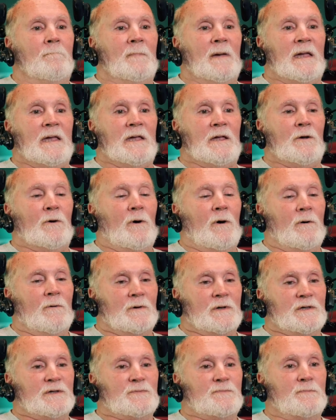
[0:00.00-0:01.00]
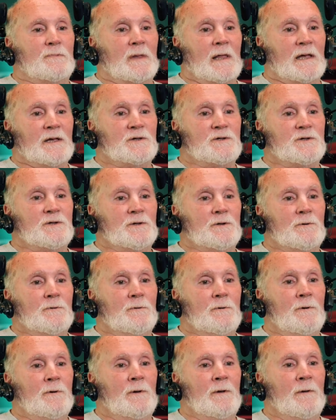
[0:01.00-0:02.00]
May he always bless
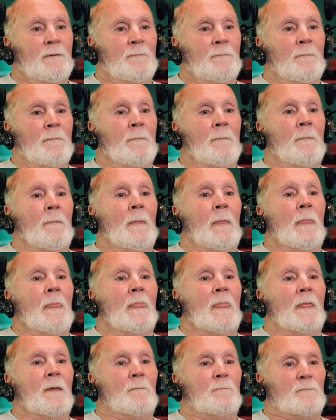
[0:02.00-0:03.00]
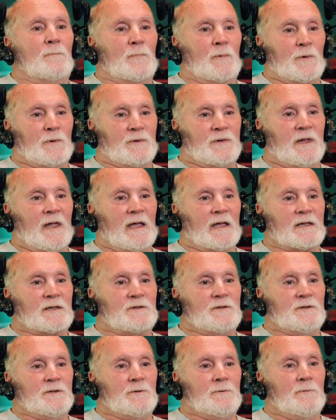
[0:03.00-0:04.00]
you,
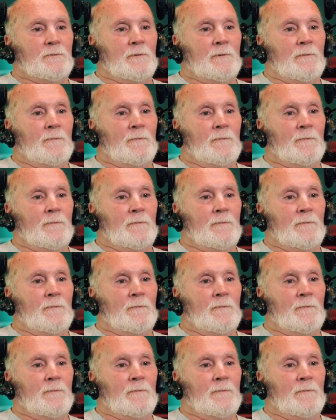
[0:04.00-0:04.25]
protect you,